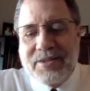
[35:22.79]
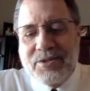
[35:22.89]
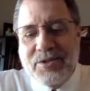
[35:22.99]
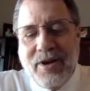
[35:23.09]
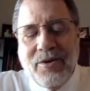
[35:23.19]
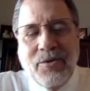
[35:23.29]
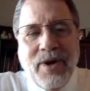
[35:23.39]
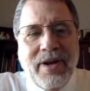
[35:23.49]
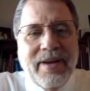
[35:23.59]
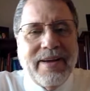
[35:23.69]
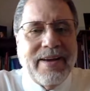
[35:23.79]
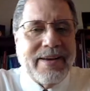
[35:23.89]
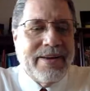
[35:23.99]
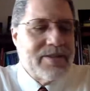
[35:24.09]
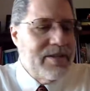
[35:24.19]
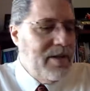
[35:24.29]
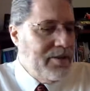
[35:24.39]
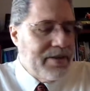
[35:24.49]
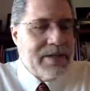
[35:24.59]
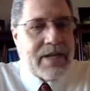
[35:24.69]
So here's
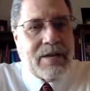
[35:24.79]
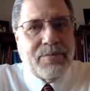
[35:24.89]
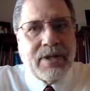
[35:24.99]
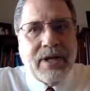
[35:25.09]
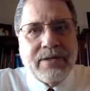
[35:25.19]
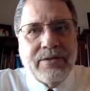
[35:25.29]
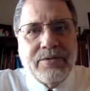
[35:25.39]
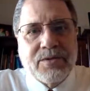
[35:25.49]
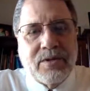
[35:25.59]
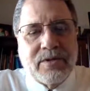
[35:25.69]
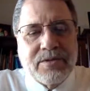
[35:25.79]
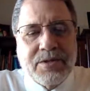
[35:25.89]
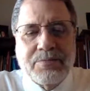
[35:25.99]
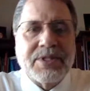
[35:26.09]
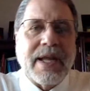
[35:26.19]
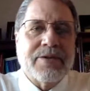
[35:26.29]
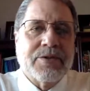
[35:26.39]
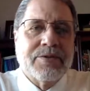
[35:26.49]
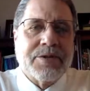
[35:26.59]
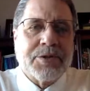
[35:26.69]
another example I use on
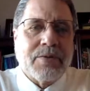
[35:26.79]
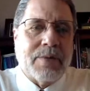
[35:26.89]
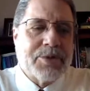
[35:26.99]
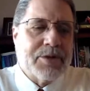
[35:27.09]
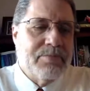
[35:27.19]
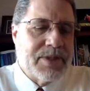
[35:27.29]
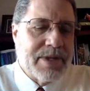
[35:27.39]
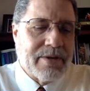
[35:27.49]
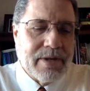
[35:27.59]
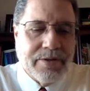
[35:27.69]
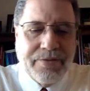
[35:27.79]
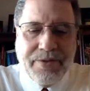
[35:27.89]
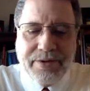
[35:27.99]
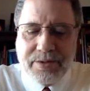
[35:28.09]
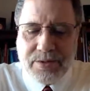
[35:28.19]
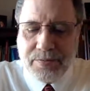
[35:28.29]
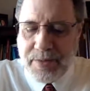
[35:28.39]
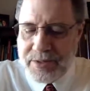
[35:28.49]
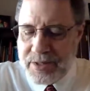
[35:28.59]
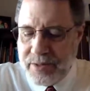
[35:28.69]
substantial disruption, material interference.
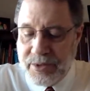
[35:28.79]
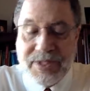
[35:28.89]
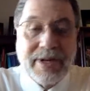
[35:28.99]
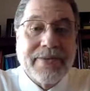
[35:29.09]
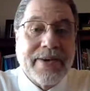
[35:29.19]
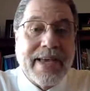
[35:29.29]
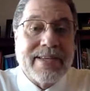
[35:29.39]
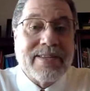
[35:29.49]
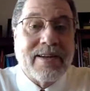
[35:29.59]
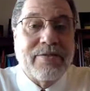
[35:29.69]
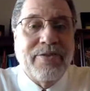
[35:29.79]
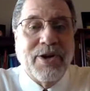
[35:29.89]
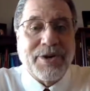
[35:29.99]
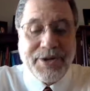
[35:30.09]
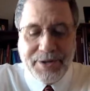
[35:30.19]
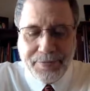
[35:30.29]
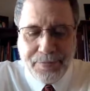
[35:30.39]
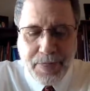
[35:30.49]
There was another case out of Florida,